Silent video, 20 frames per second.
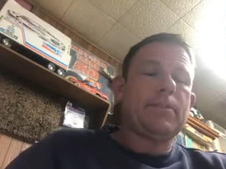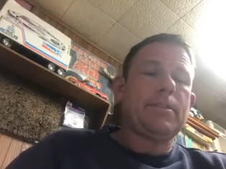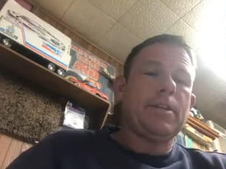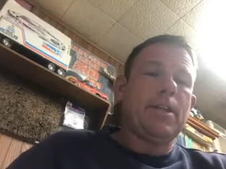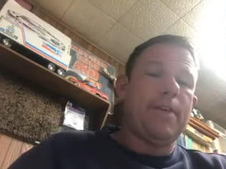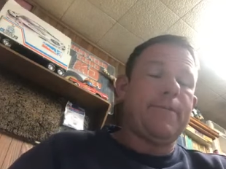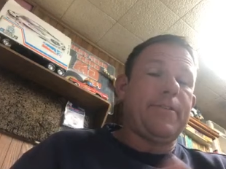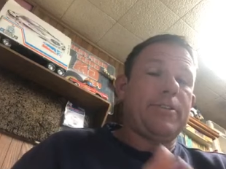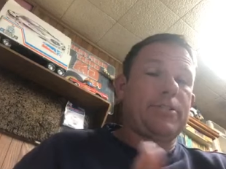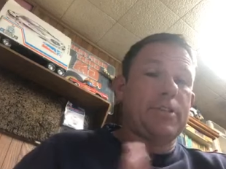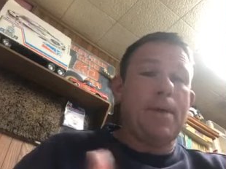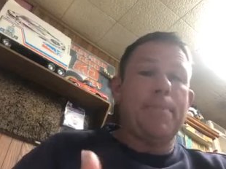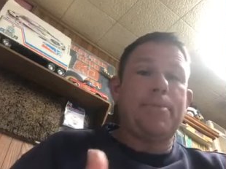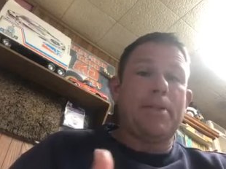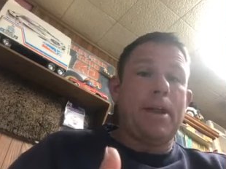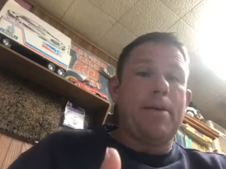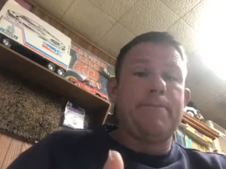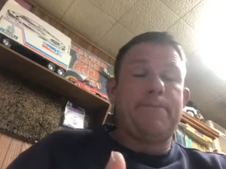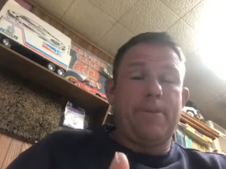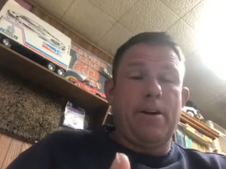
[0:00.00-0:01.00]
if it's
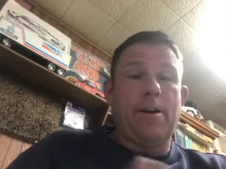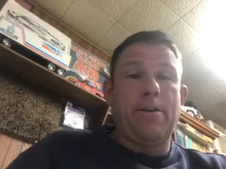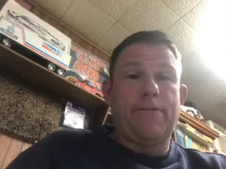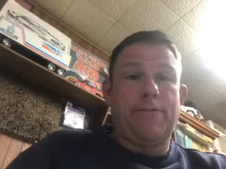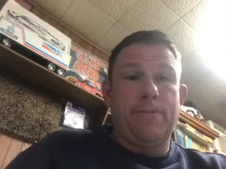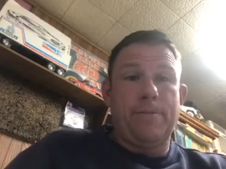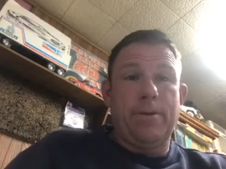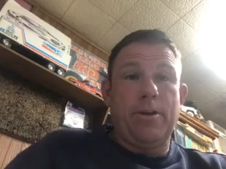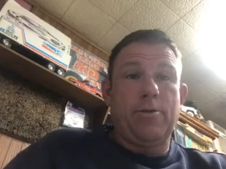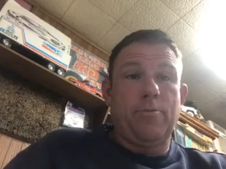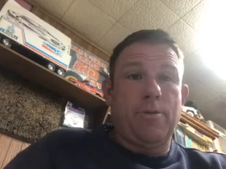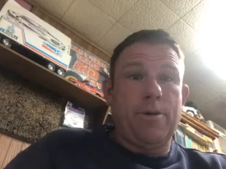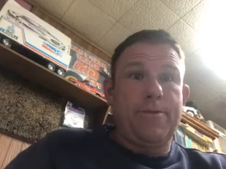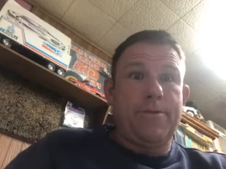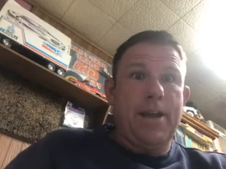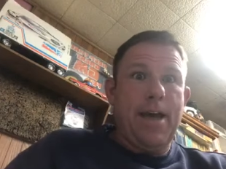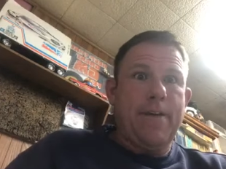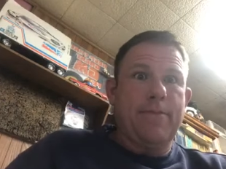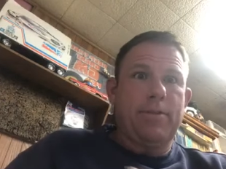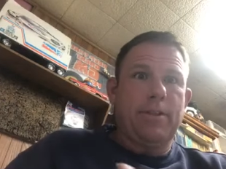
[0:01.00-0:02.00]
something I'm very familiar with
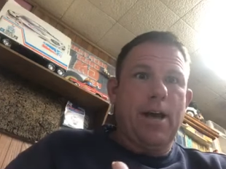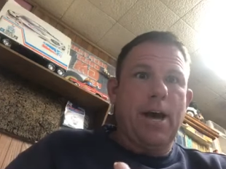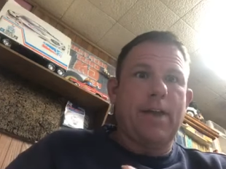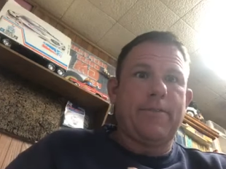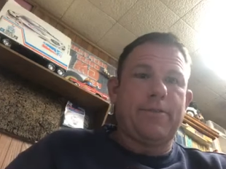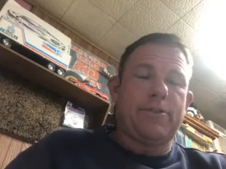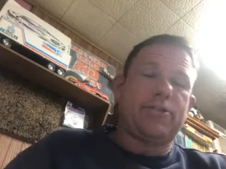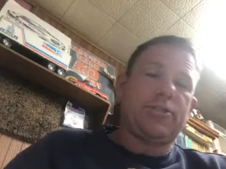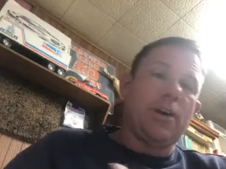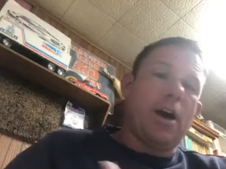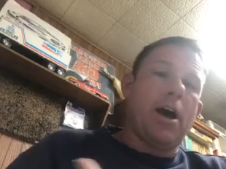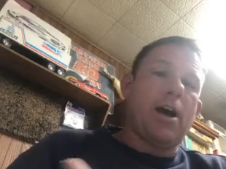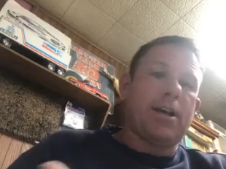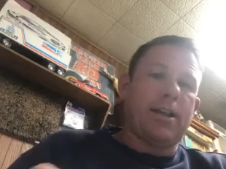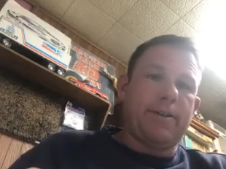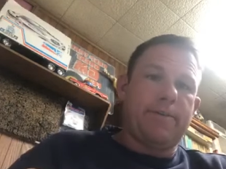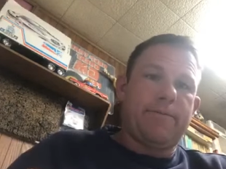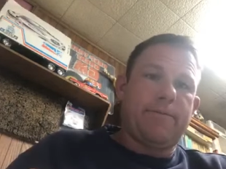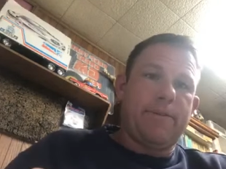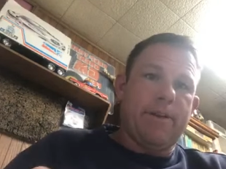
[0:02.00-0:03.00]
and have a lot of in stock
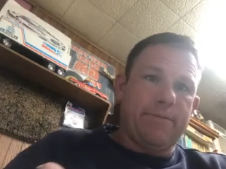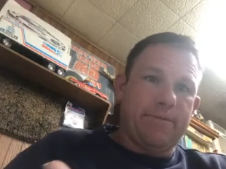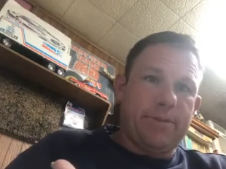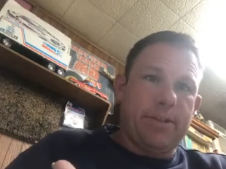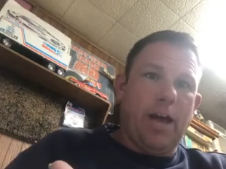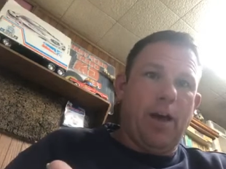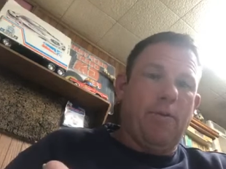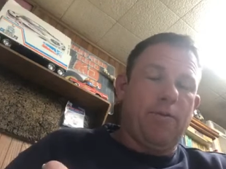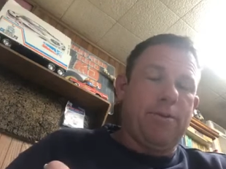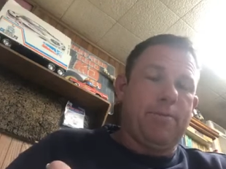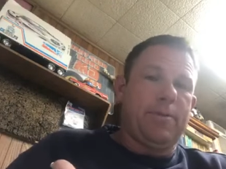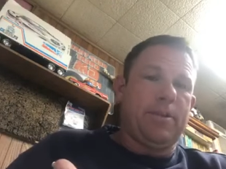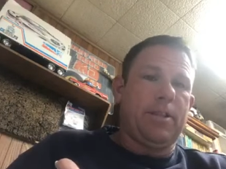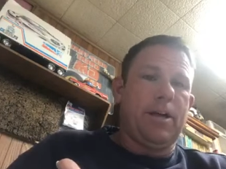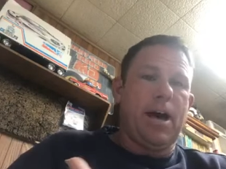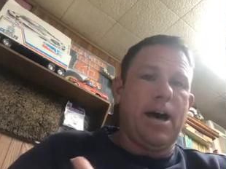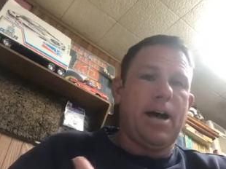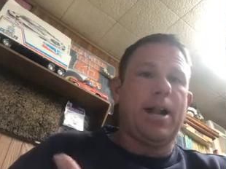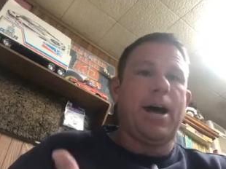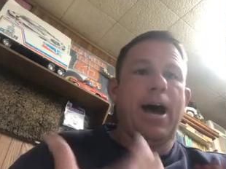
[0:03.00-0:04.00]
and have dealt with them a
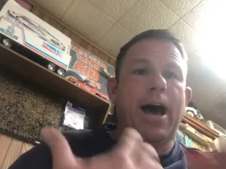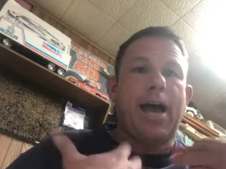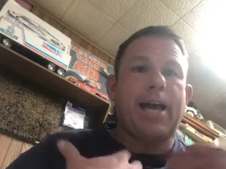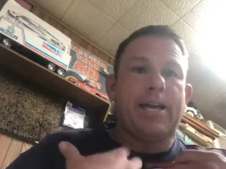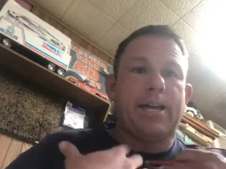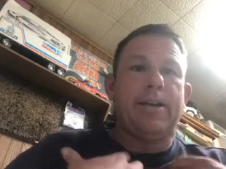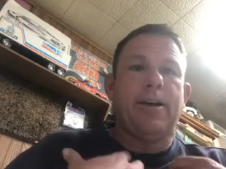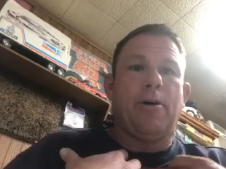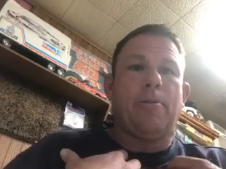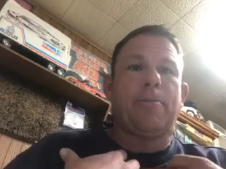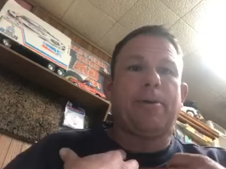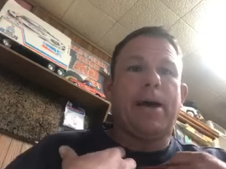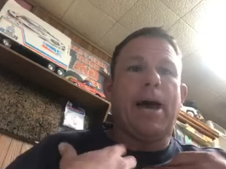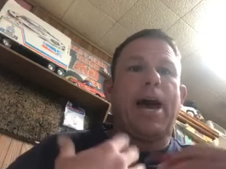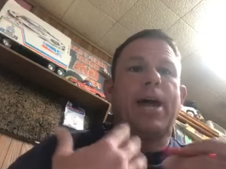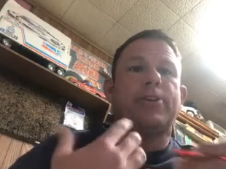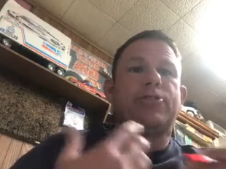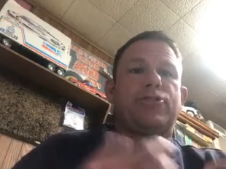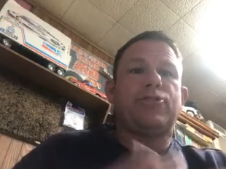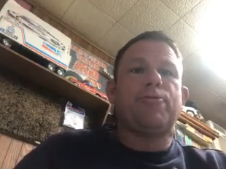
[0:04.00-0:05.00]
lot, I can help
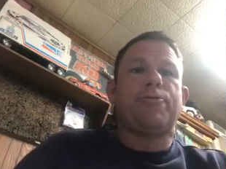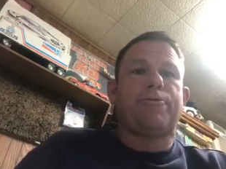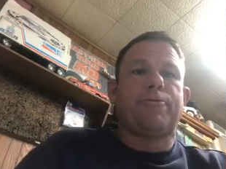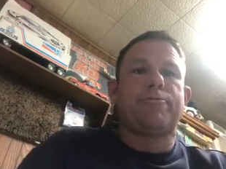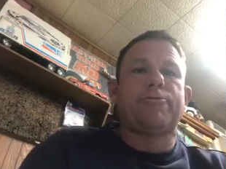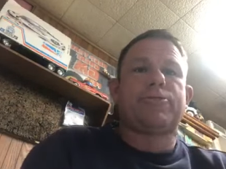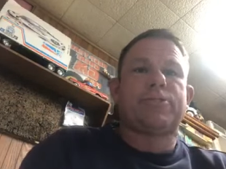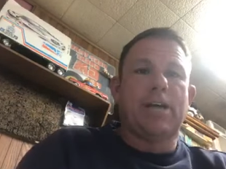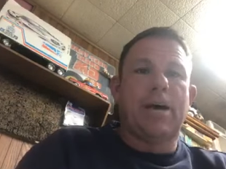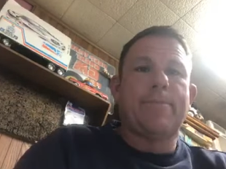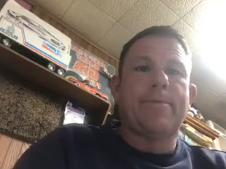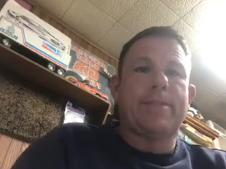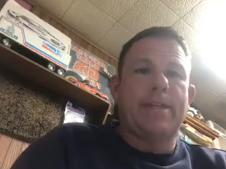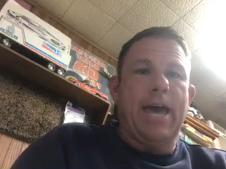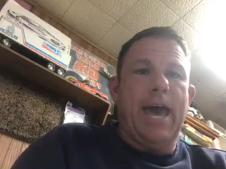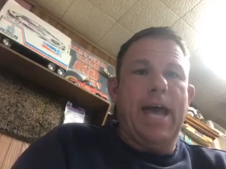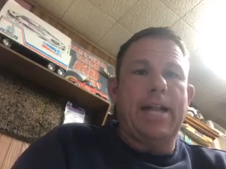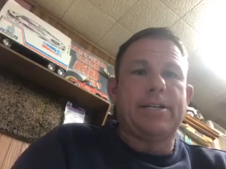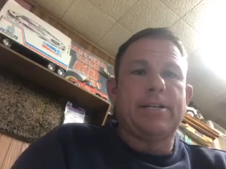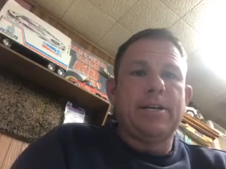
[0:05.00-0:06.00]
guide you through some of
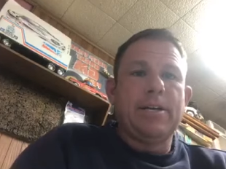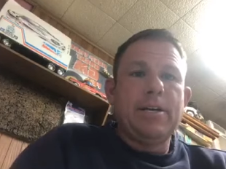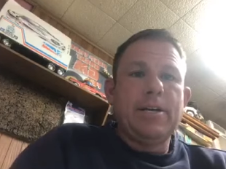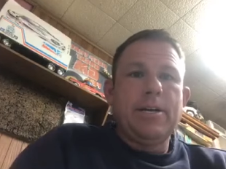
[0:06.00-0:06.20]
that.